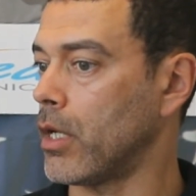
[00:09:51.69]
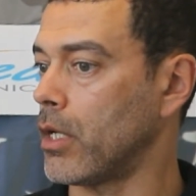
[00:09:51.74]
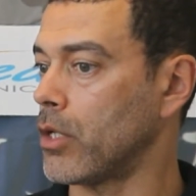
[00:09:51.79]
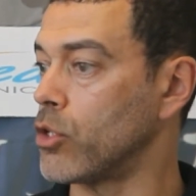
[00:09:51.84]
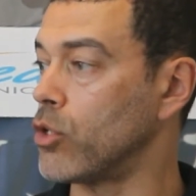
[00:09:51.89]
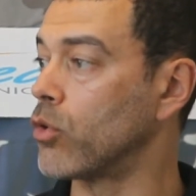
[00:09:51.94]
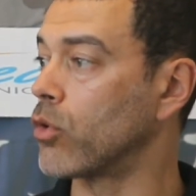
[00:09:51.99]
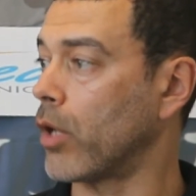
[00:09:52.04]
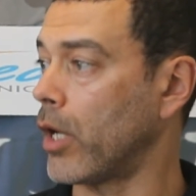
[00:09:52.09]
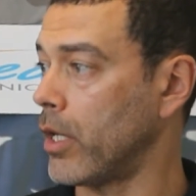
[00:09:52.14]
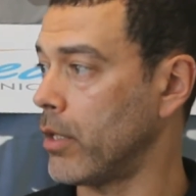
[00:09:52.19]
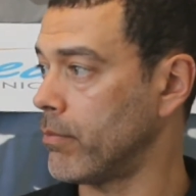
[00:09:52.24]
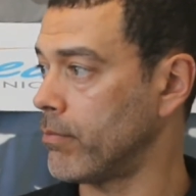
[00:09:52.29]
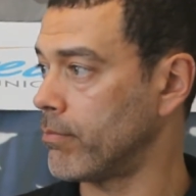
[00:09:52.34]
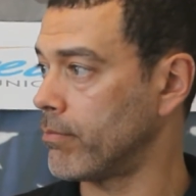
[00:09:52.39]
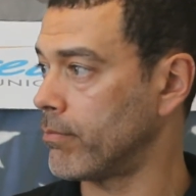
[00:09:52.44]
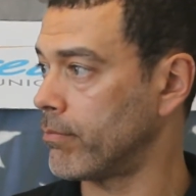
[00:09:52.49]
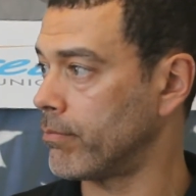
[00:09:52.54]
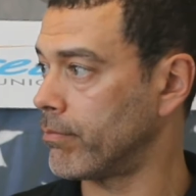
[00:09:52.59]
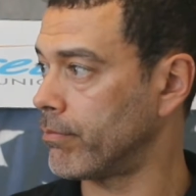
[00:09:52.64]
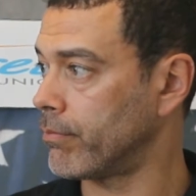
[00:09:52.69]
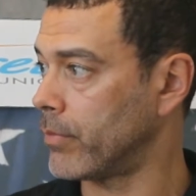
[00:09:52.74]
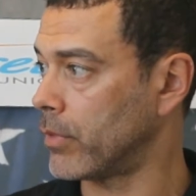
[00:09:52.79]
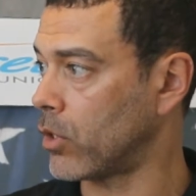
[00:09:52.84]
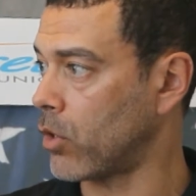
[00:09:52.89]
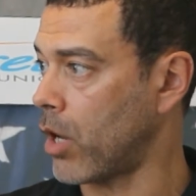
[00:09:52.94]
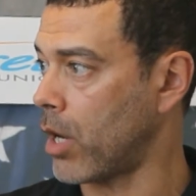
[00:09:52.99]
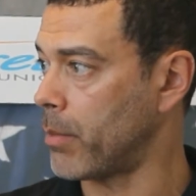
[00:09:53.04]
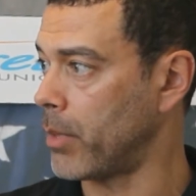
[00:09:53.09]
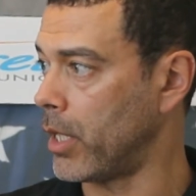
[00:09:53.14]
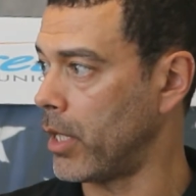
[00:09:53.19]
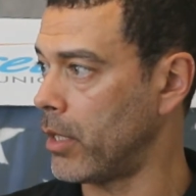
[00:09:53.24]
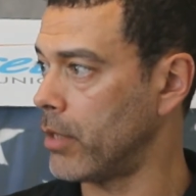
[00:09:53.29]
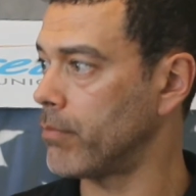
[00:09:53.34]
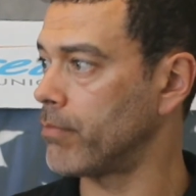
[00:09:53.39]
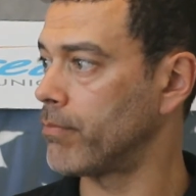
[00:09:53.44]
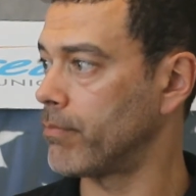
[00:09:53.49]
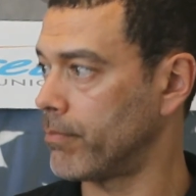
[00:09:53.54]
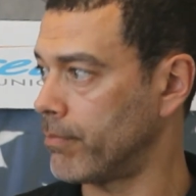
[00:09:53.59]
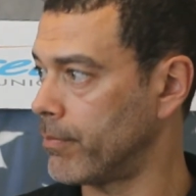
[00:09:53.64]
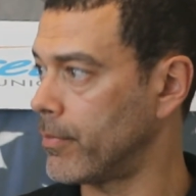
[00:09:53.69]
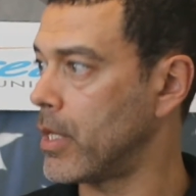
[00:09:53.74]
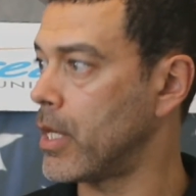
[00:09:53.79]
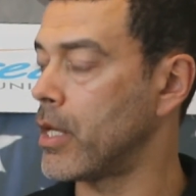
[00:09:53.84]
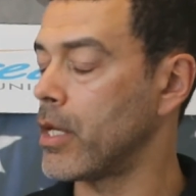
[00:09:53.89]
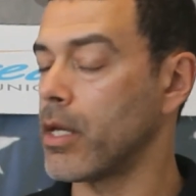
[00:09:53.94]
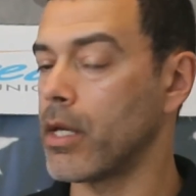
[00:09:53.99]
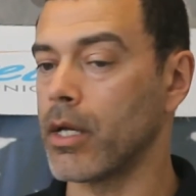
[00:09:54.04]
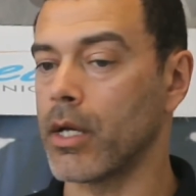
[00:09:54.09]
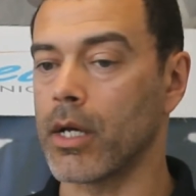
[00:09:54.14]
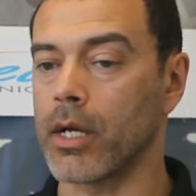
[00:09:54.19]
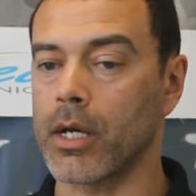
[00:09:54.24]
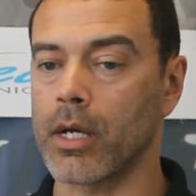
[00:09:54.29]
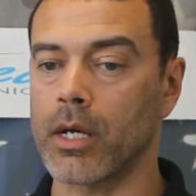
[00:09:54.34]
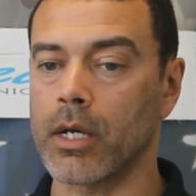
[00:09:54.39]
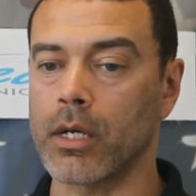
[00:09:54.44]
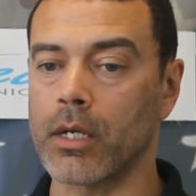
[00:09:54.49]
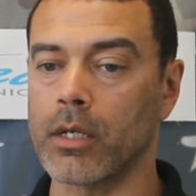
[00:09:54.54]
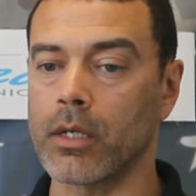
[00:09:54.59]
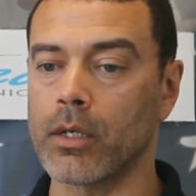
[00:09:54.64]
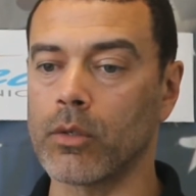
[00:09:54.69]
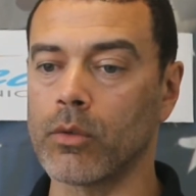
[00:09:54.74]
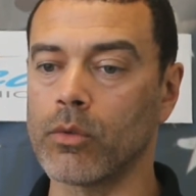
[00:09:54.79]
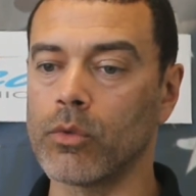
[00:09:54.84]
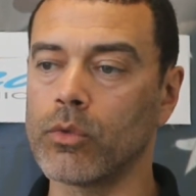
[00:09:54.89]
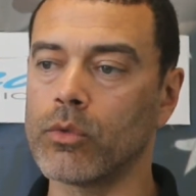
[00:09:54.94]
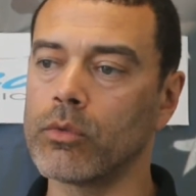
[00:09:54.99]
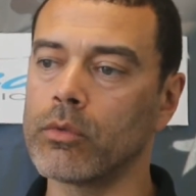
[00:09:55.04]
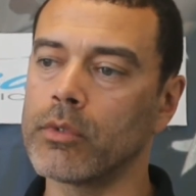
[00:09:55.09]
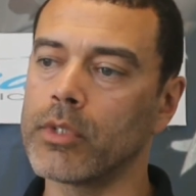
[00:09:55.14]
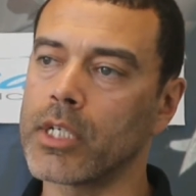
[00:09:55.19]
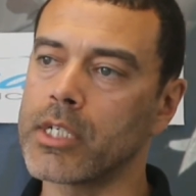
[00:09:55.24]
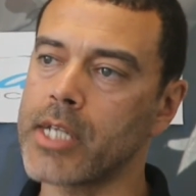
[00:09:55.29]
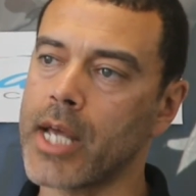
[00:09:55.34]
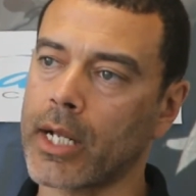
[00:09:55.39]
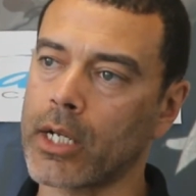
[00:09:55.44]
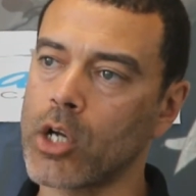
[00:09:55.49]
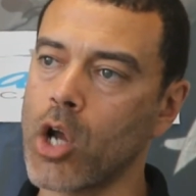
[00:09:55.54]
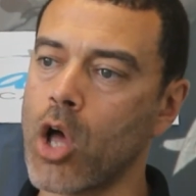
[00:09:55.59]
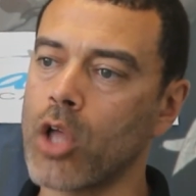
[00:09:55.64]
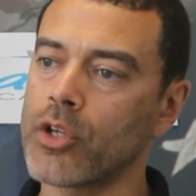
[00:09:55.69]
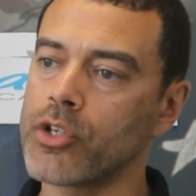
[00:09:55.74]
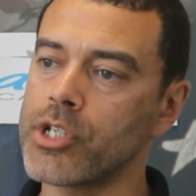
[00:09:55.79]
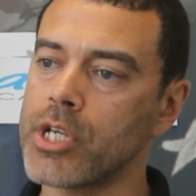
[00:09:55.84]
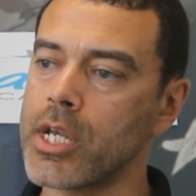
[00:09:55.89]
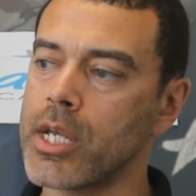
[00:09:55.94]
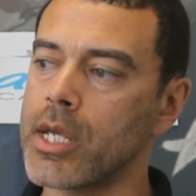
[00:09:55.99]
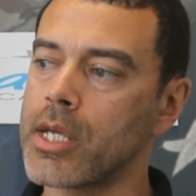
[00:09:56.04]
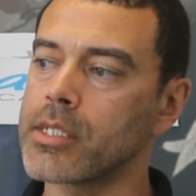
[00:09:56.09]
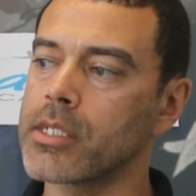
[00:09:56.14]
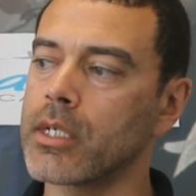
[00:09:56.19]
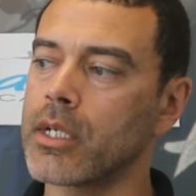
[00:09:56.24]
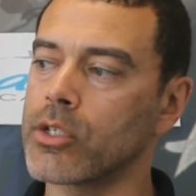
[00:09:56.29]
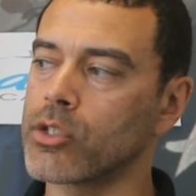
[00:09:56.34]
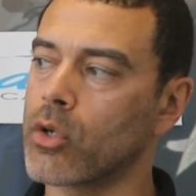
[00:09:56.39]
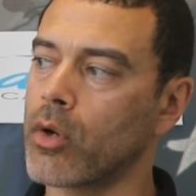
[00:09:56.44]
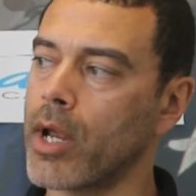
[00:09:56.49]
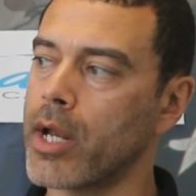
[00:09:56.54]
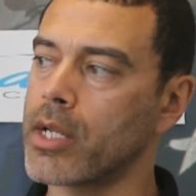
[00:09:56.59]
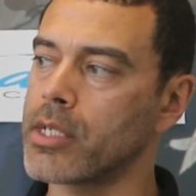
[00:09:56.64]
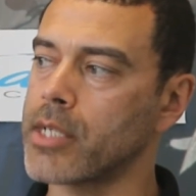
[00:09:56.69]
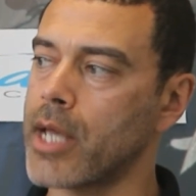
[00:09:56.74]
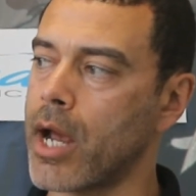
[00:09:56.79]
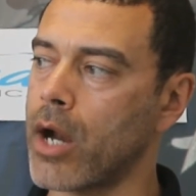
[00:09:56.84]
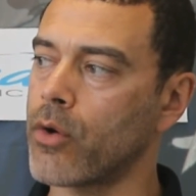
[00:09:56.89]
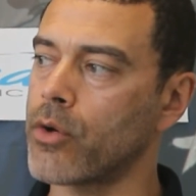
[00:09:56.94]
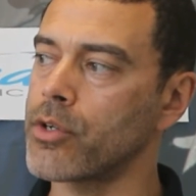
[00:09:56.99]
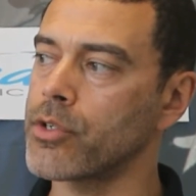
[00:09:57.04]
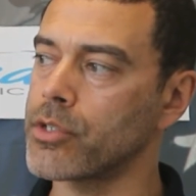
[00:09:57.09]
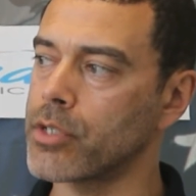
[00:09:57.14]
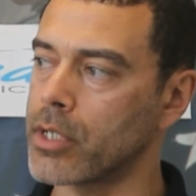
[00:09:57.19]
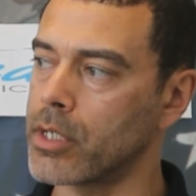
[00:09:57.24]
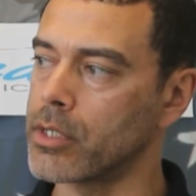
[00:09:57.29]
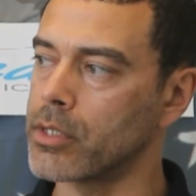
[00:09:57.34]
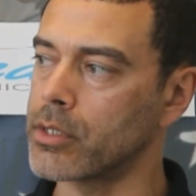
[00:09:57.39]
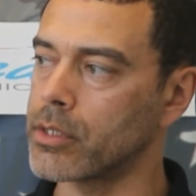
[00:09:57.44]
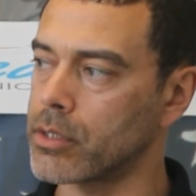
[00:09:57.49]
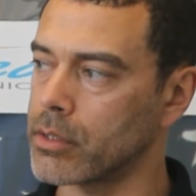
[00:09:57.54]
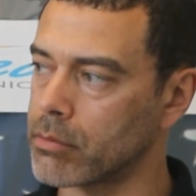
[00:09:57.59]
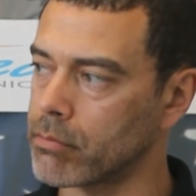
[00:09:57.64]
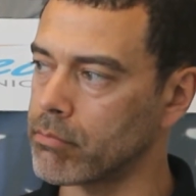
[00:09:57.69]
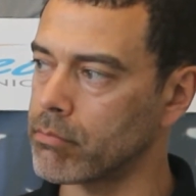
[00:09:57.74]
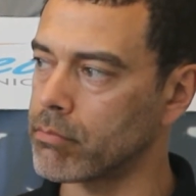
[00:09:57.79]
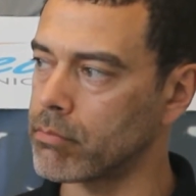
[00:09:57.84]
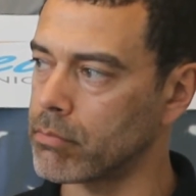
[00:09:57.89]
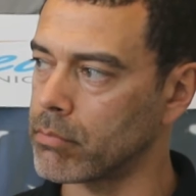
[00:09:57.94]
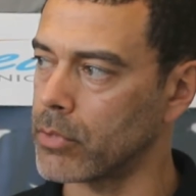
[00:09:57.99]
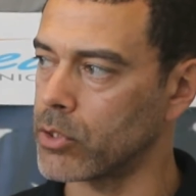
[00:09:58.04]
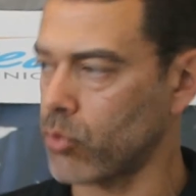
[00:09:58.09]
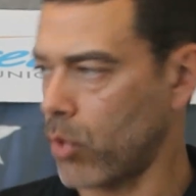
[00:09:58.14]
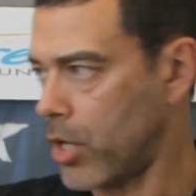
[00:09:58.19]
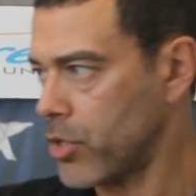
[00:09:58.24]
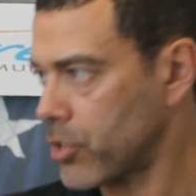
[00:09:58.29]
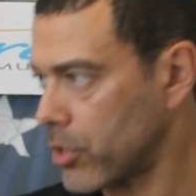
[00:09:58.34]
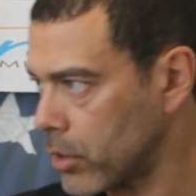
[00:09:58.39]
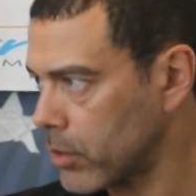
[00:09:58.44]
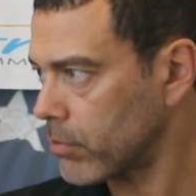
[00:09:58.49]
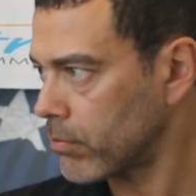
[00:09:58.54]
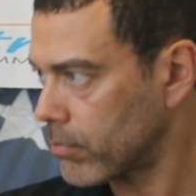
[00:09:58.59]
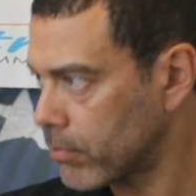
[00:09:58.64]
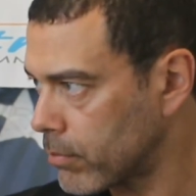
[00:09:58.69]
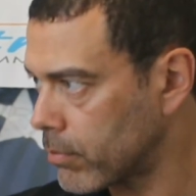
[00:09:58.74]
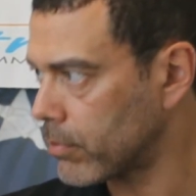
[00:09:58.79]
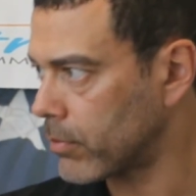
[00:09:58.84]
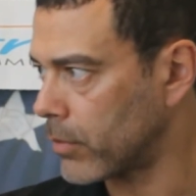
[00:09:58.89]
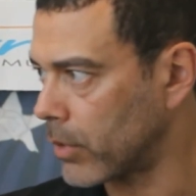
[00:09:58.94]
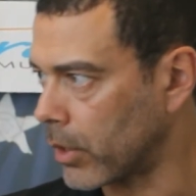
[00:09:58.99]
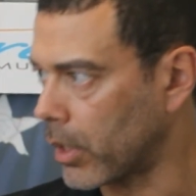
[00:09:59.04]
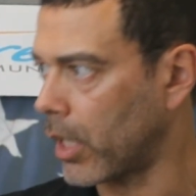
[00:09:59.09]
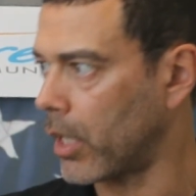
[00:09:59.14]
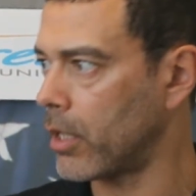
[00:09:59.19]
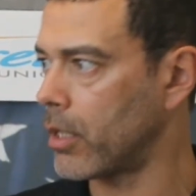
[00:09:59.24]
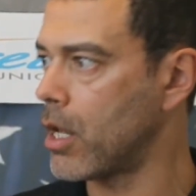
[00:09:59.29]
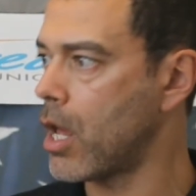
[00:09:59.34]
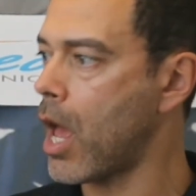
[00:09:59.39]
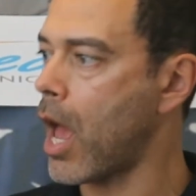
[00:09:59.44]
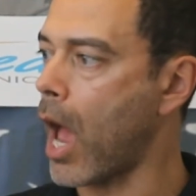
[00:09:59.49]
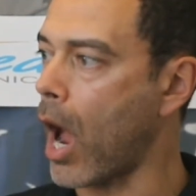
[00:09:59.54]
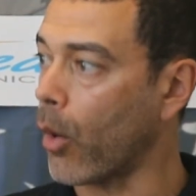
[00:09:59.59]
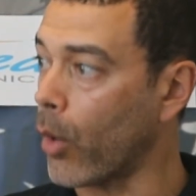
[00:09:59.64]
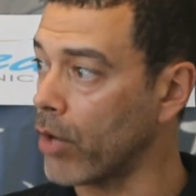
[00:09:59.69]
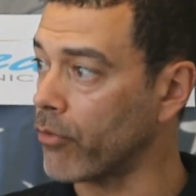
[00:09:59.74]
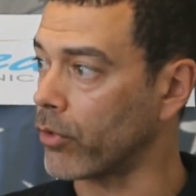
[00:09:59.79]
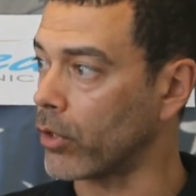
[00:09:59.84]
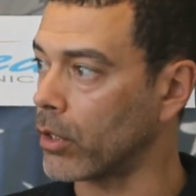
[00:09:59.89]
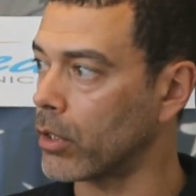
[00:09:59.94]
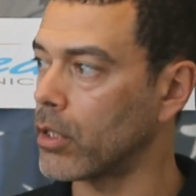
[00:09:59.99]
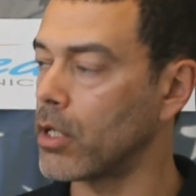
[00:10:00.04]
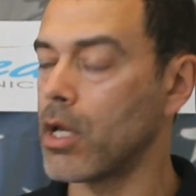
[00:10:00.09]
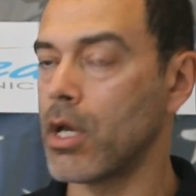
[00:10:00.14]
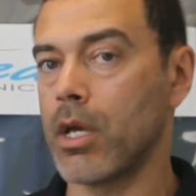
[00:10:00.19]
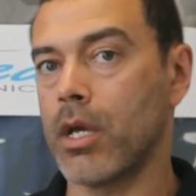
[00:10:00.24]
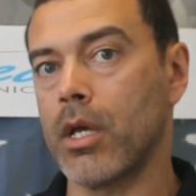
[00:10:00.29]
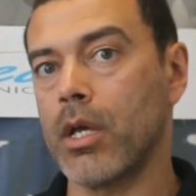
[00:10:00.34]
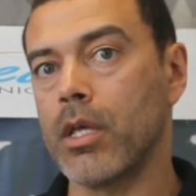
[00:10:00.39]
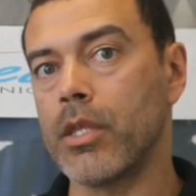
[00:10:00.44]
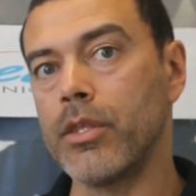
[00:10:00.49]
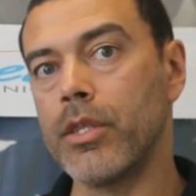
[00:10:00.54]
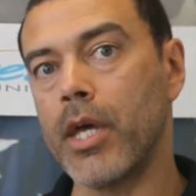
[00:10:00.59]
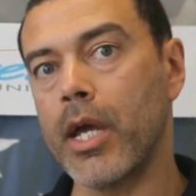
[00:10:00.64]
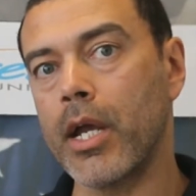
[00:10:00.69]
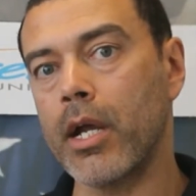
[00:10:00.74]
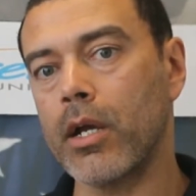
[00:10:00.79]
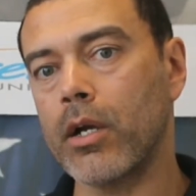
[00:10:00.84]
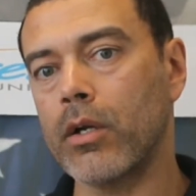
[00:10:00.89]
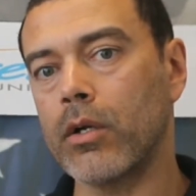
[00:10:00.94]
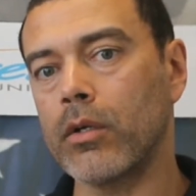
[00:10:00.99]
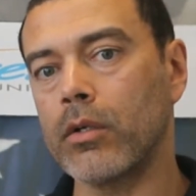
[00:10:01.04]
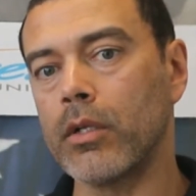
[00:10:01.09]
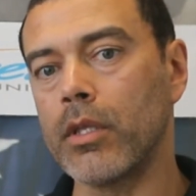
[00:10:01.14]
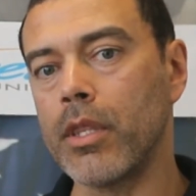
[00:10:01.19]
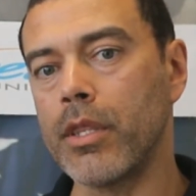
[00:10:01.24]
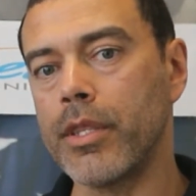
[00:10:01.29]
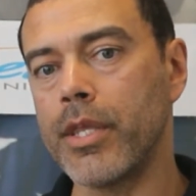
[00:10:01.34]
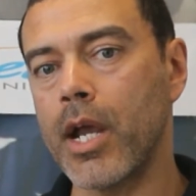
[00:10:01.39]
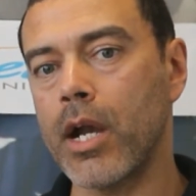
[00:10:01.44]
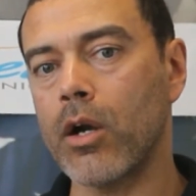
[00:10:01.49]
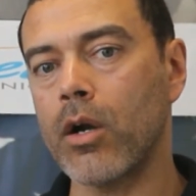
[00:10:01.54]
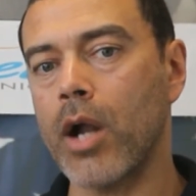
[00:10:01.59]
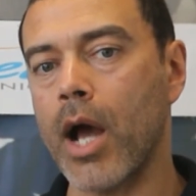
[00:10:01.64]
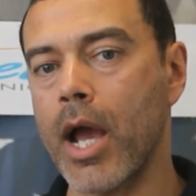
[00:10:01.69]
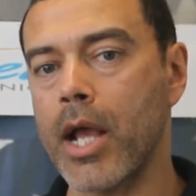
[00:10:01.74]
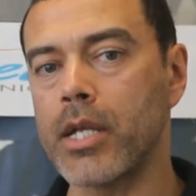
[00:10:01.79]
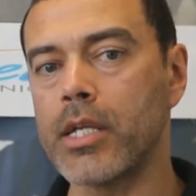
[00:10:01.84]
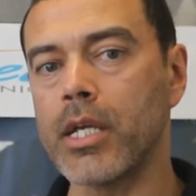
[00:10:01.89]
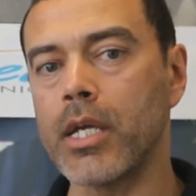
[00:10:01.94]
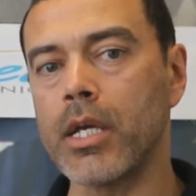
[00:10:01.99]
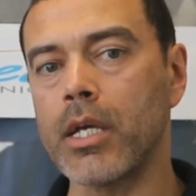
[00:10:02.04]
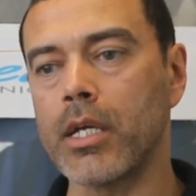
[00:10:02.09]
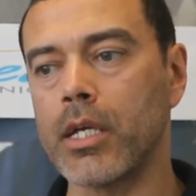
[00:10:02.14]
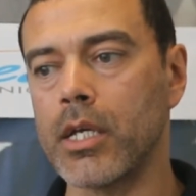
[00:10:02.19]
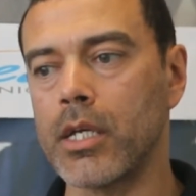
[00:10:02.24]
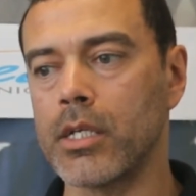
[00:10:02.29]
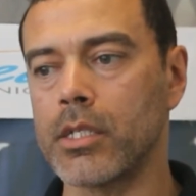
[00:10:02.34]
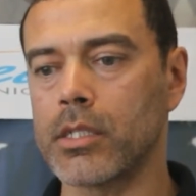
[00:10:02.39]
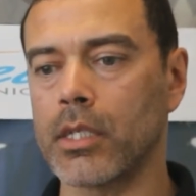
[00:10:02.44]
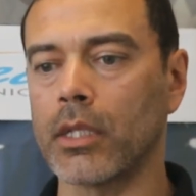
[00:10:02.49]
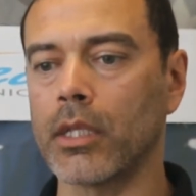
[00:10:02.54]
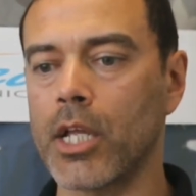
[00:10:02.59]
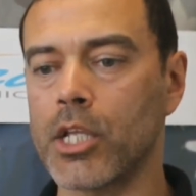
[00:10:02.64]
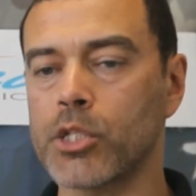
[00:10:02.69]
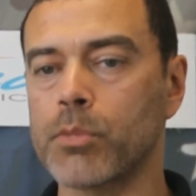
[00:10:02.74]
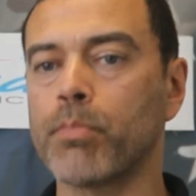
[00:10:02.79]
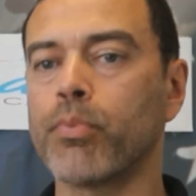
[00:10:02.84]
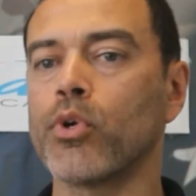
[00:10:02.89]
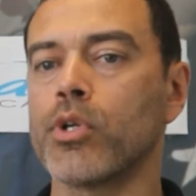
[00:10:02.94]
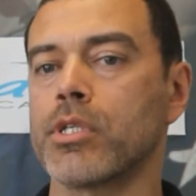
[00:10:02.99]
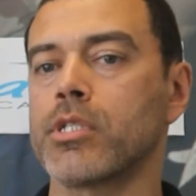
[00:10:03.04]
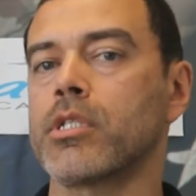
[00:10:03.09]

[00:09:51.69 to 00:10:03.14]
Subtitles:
Ukraine, Crimea. The technology isn't as great as ours because it's Russia. Okay? However, their idea is, let's put